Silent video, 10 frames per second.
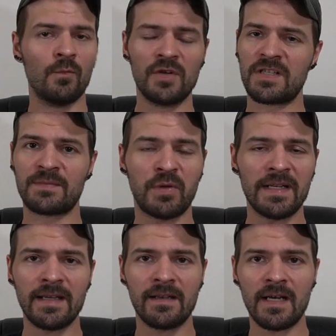which is
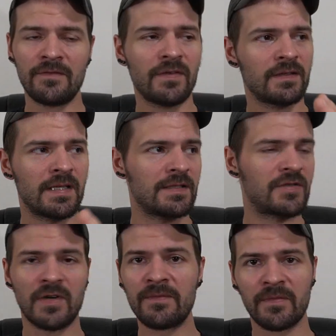plenty enough to
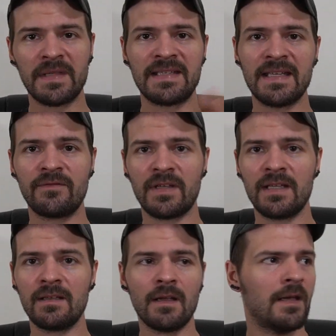stream from the
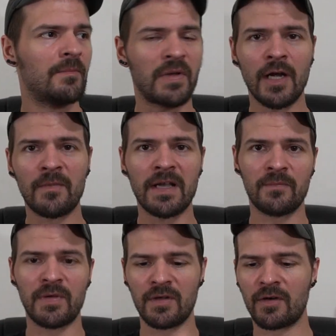TV and play on my
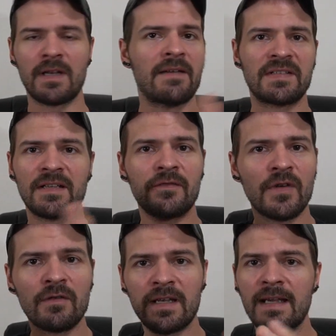computer and have a cell
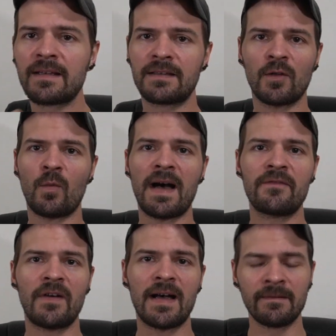phone connected to the
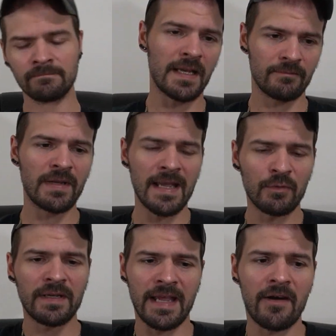Wi-Fi and be
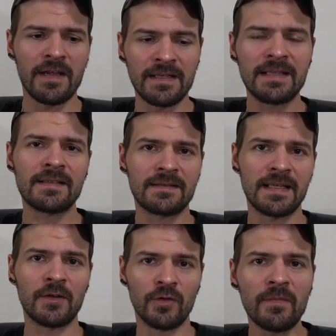able to carry a decent
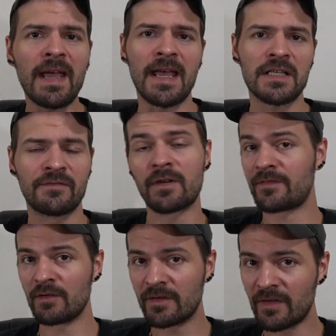signal in my house for a
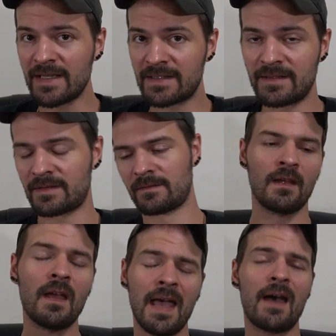few devices.
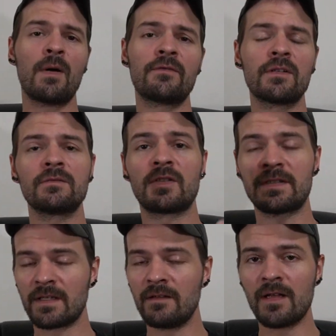However, just
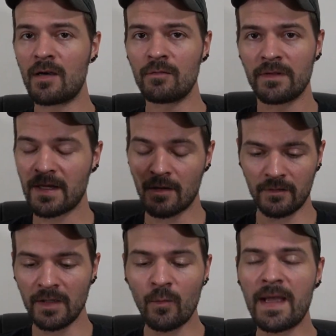so you know, the
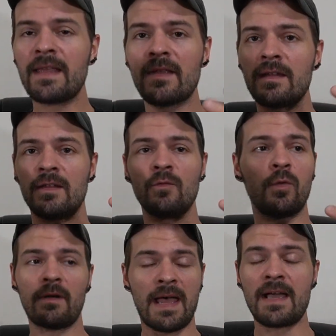only way that you
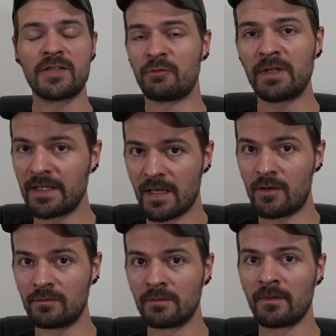will actually
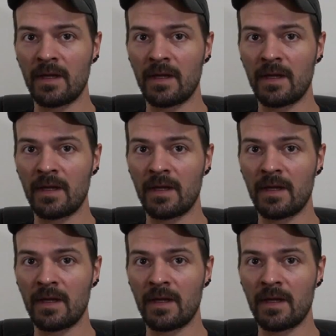know